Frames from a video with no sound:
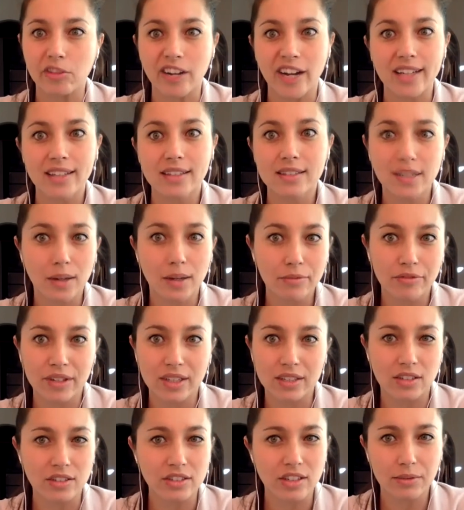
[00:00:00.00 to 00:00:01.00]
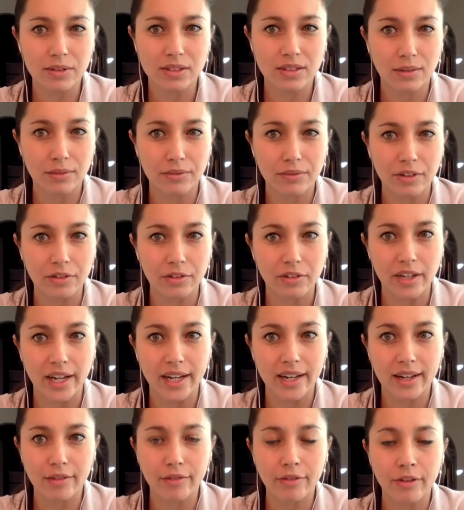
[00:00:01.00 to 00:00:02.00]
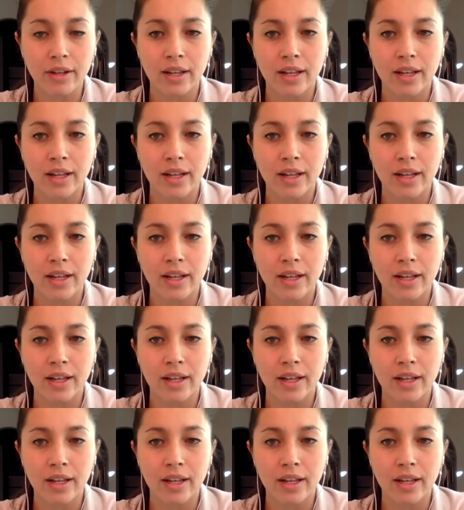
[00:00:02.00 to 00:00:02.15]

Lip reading: write something, it's usually with something creative,